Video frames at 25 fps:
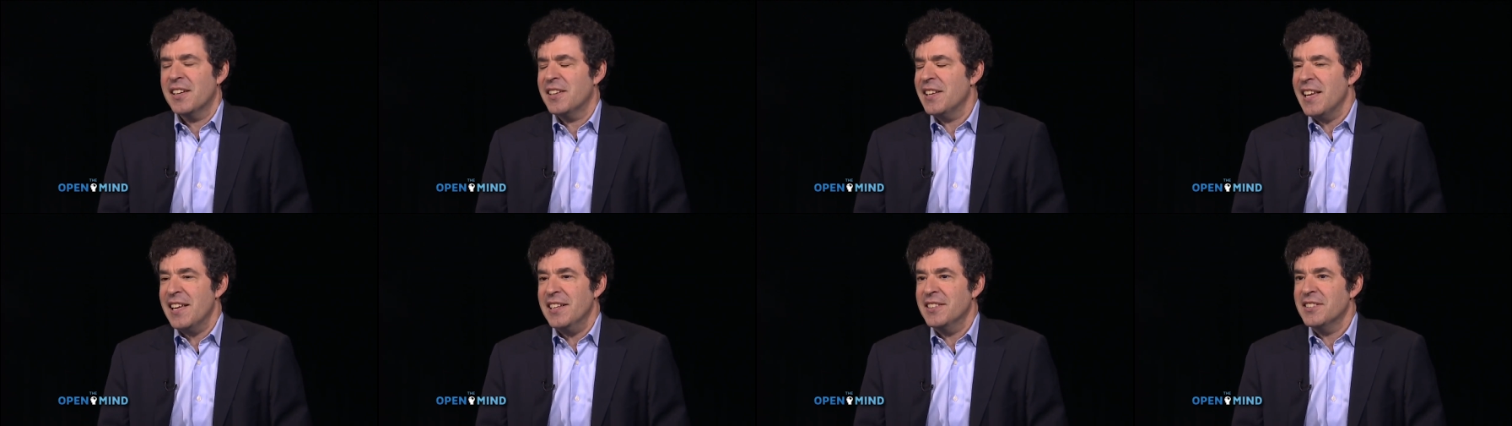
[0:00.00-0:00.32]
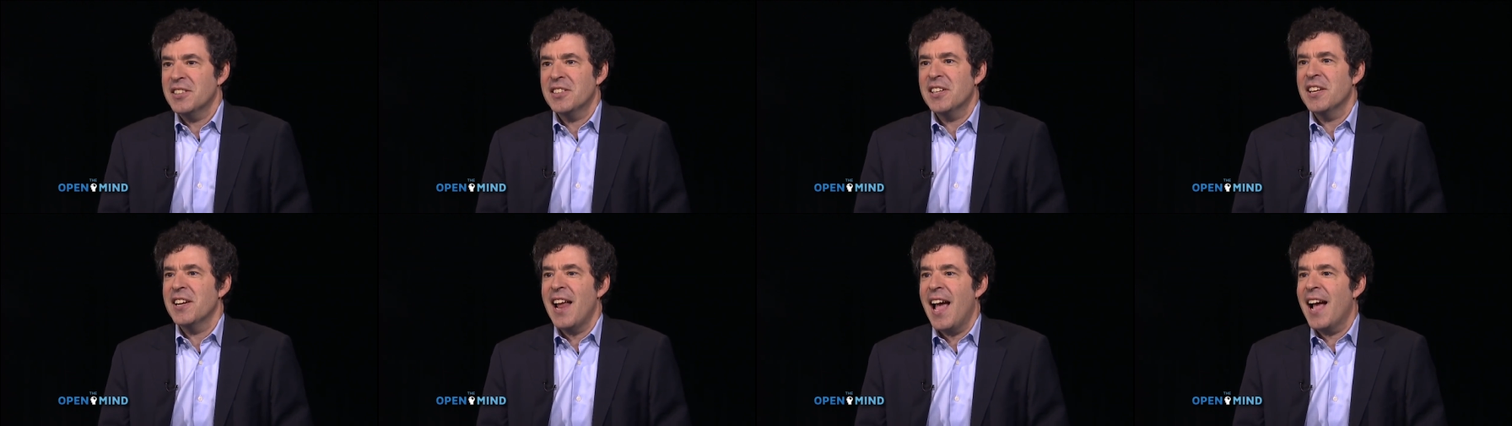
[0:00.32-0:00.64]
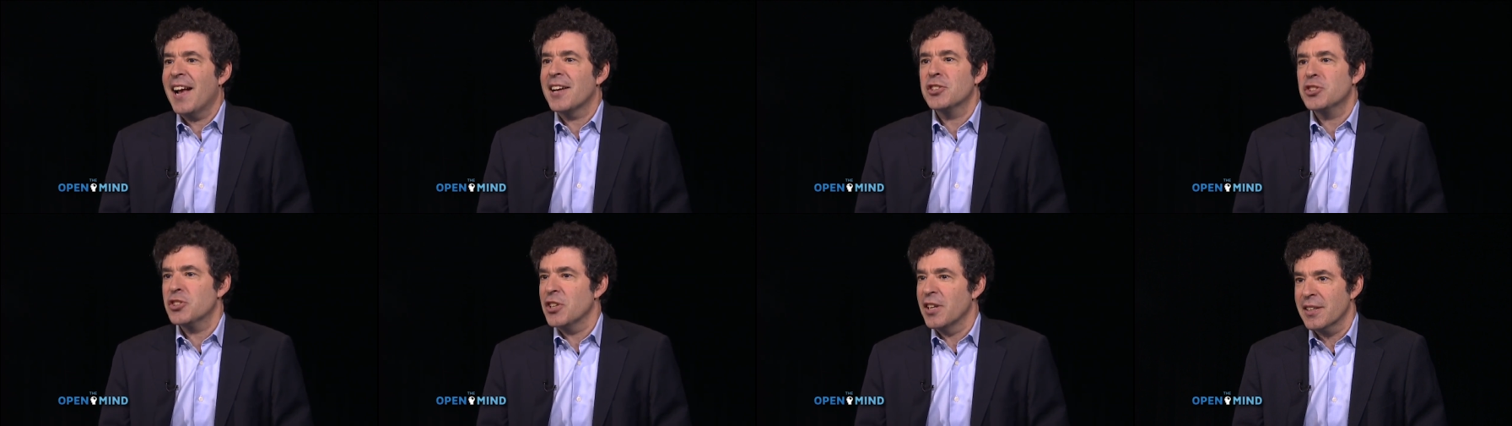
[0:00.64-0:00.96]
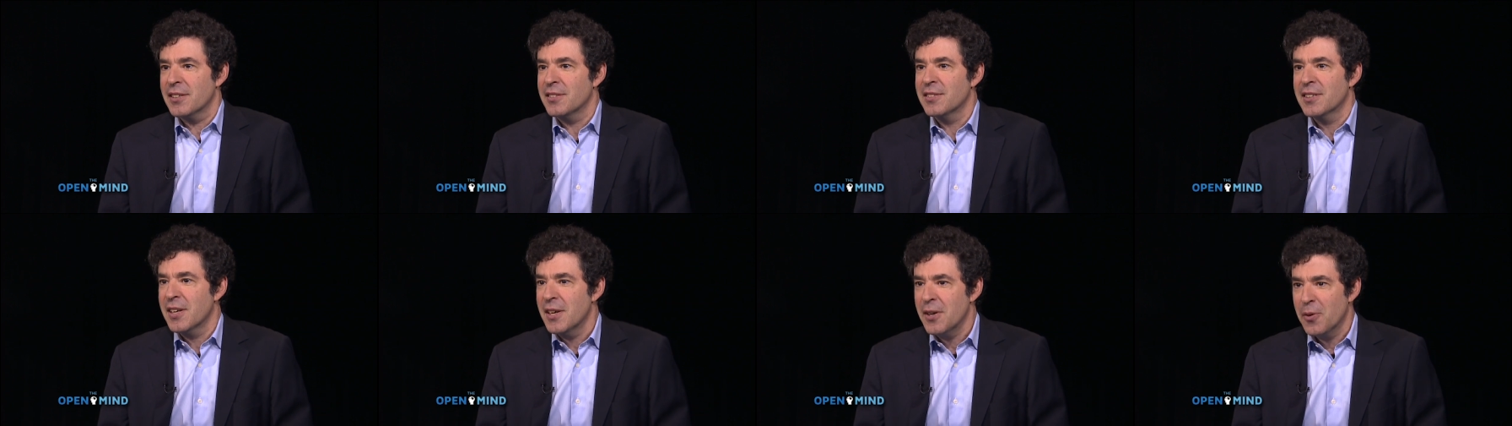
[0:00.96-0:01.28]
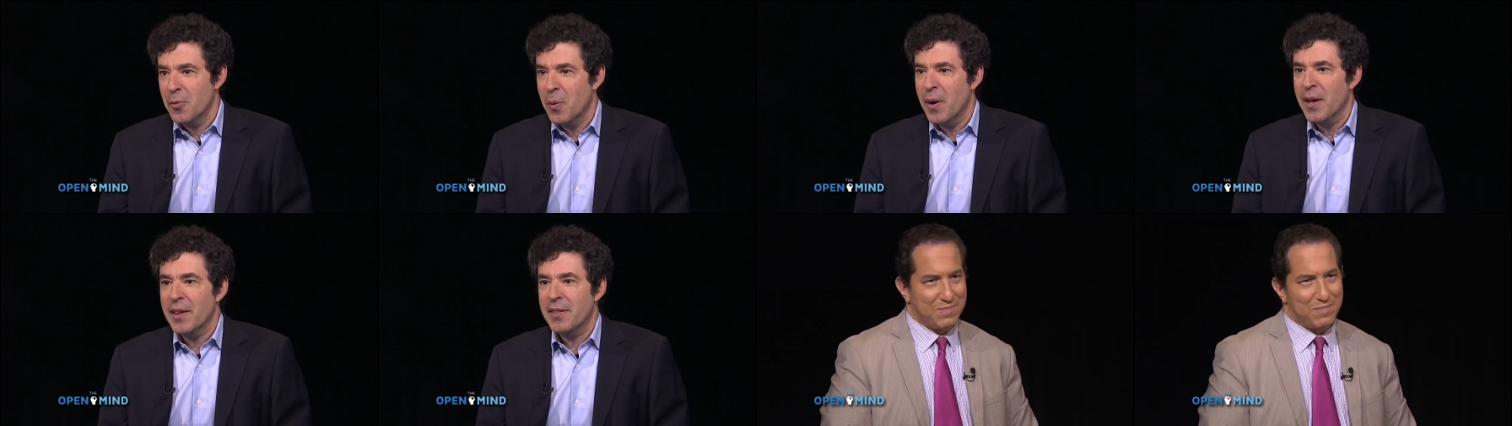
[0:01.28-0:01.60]
in connection
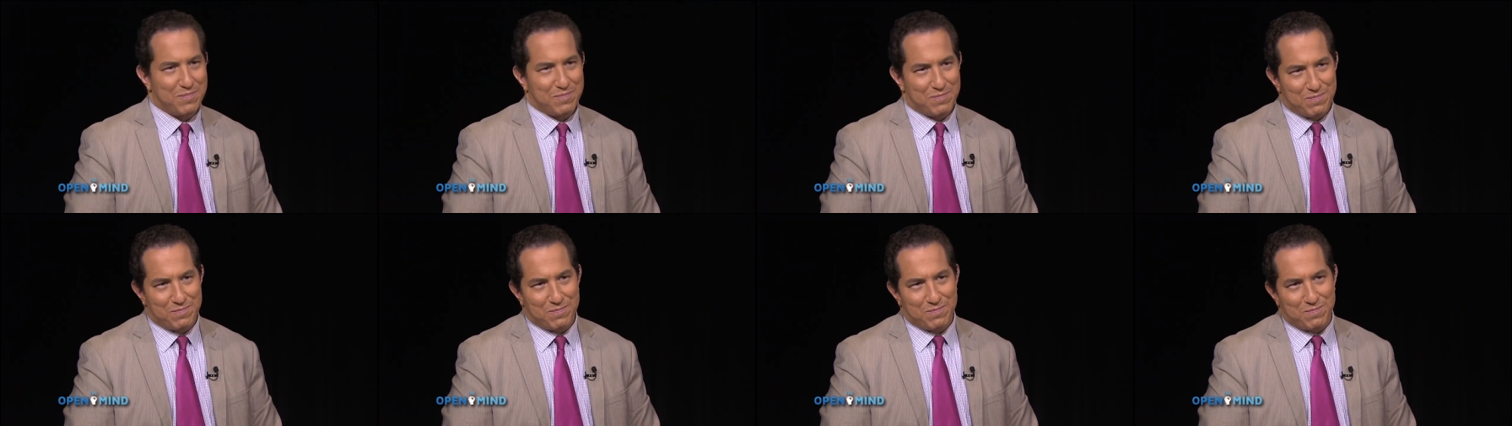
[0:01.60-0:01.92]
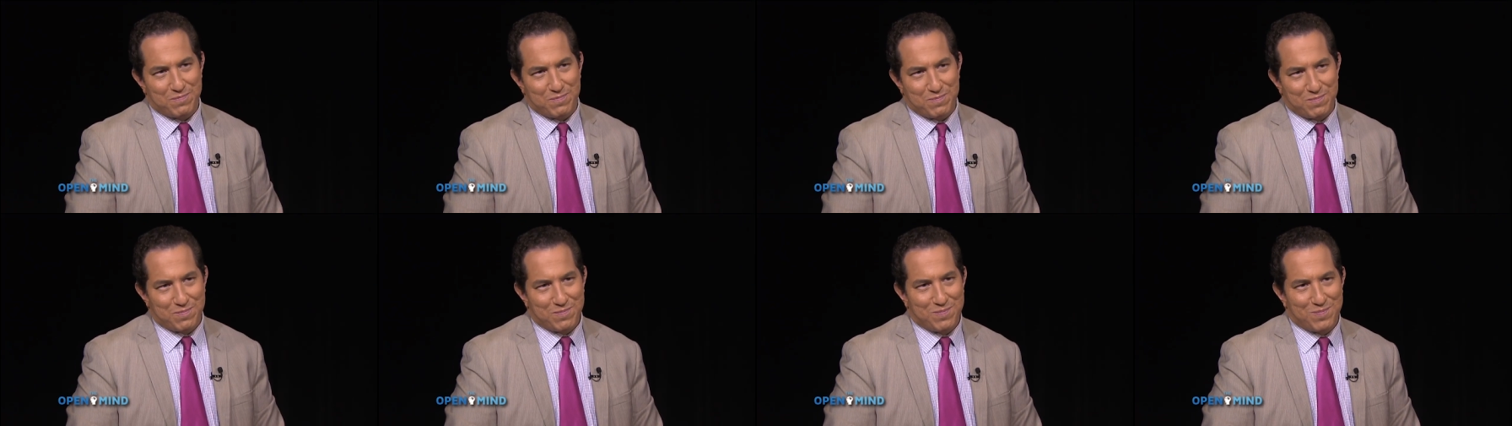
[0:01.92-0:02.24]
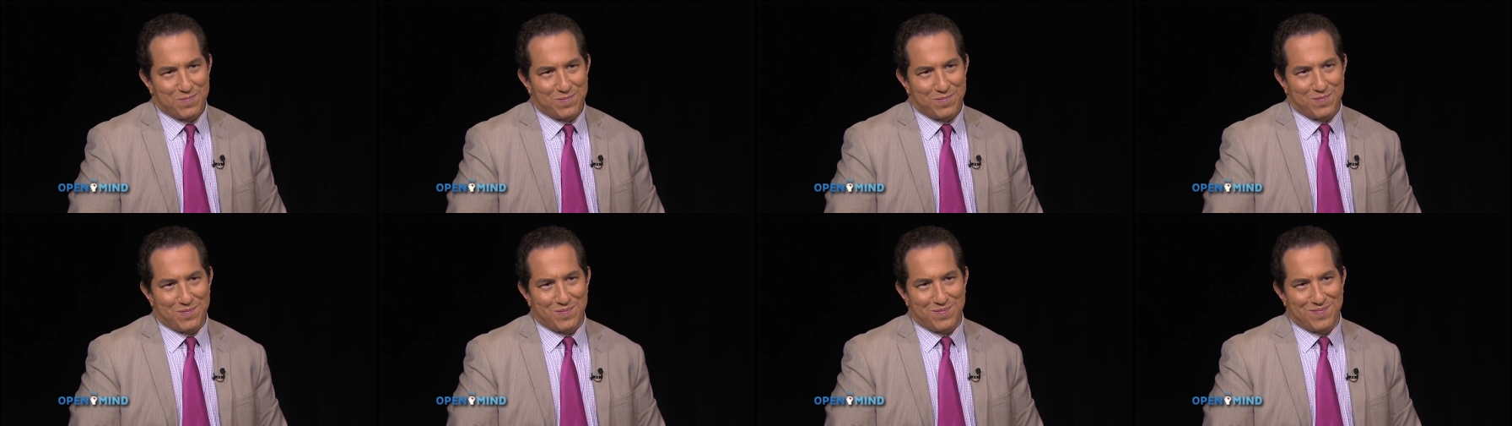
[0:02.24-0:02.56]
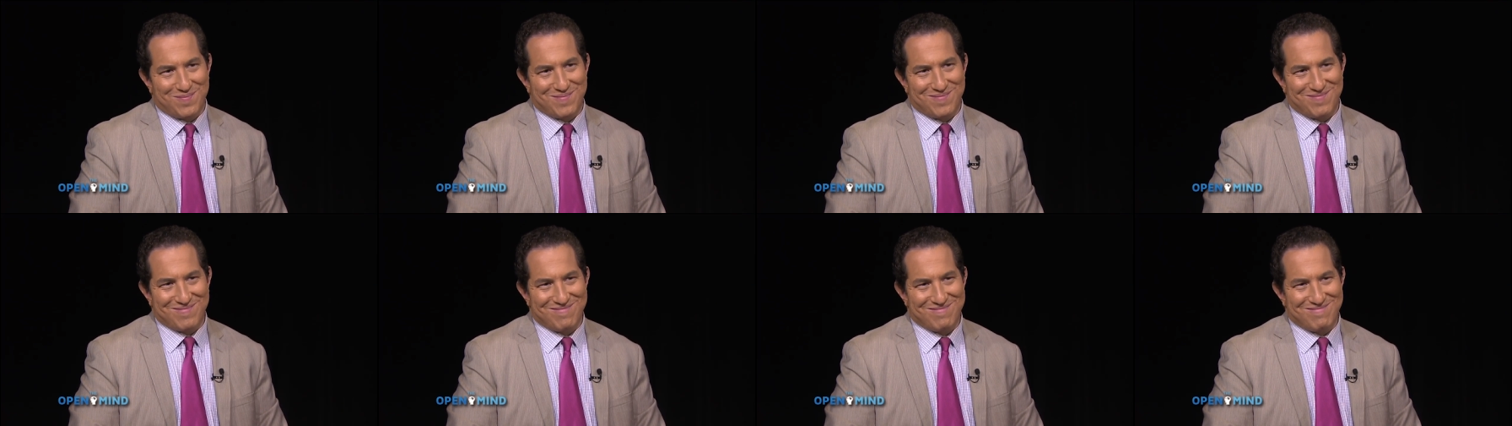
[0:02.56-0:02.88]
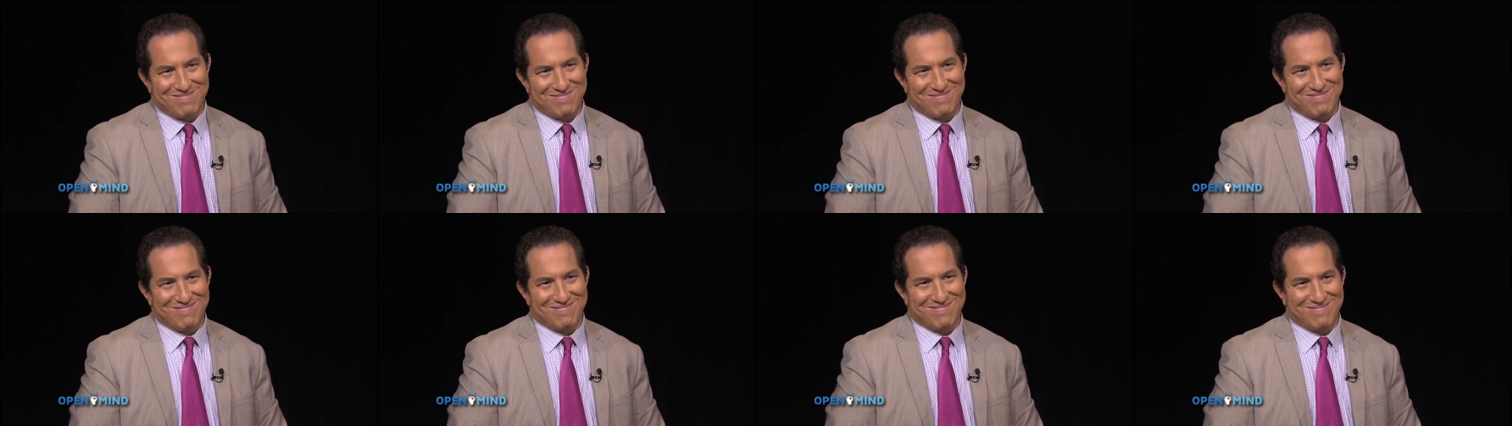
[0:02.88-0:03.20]
with, it, with the, the
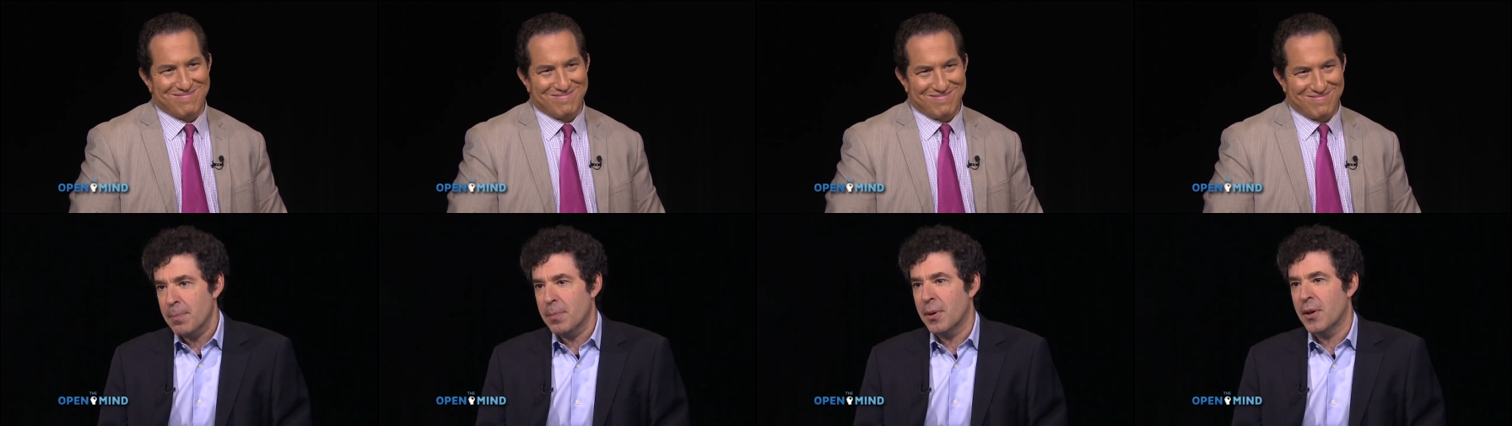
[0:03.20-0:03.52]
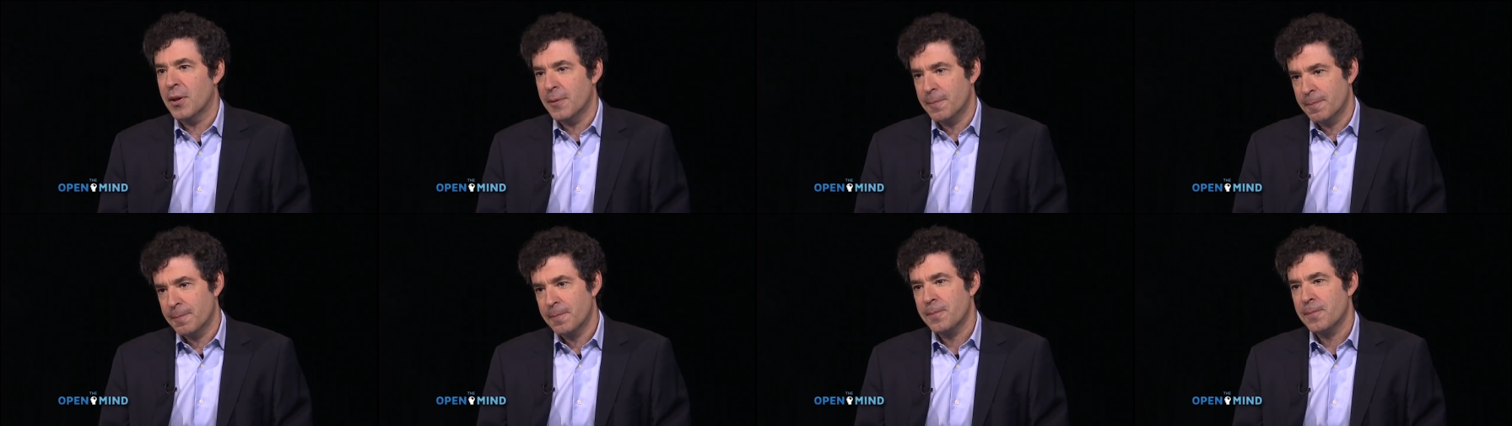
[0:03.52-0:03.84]
soul of the people.